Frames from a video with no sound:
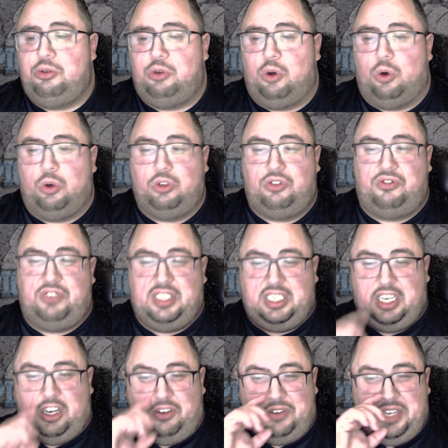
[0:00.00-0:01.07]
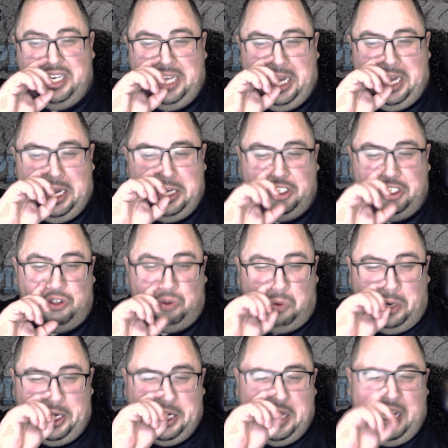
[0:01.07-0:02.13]
goals, Philadelphia and
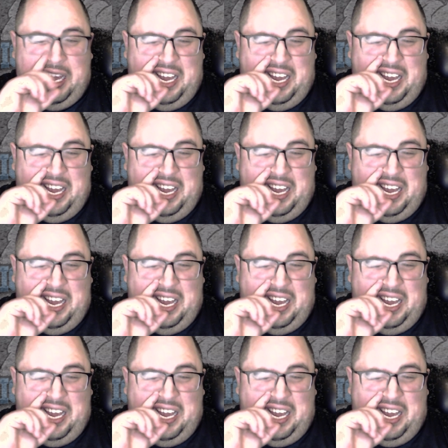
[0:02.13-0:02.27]
Detroit.